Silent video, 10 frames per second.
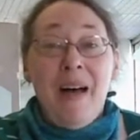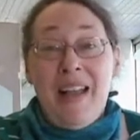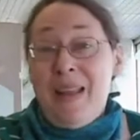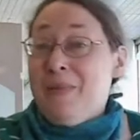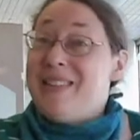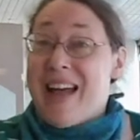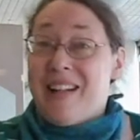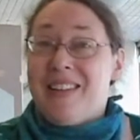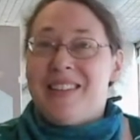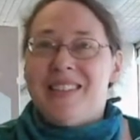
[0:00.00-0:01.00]
My name
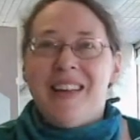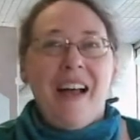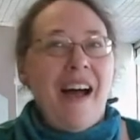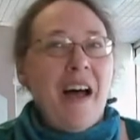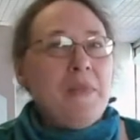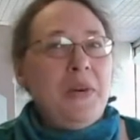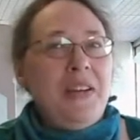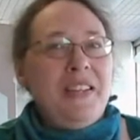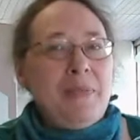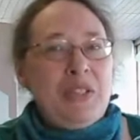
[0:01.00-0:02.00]
is Alice. I'm
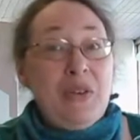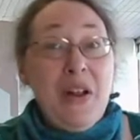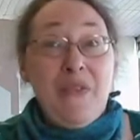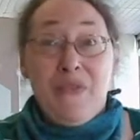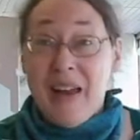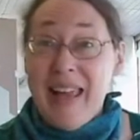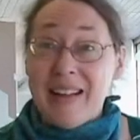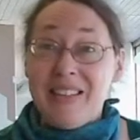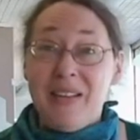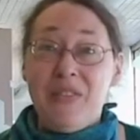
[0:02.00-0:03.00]
going to demonstrate a
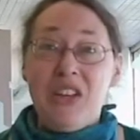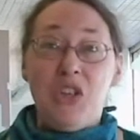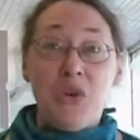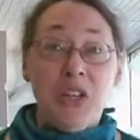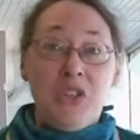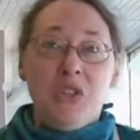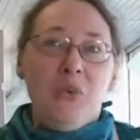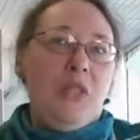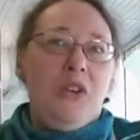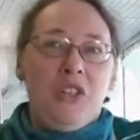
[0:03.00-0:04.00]
fun activity you can
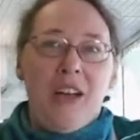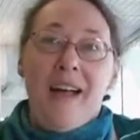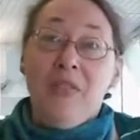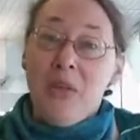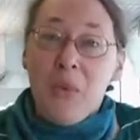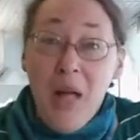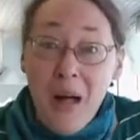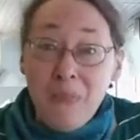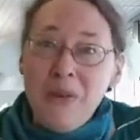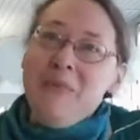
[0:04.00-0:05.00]
do with your child that
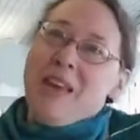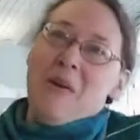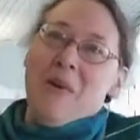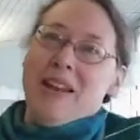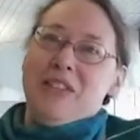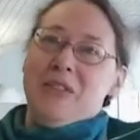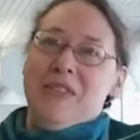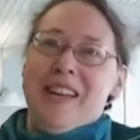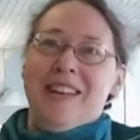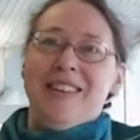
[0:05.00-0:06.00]
will help them get ready
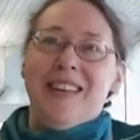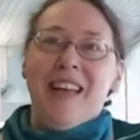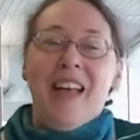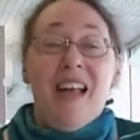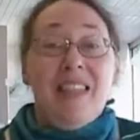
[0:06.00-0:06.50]
to read.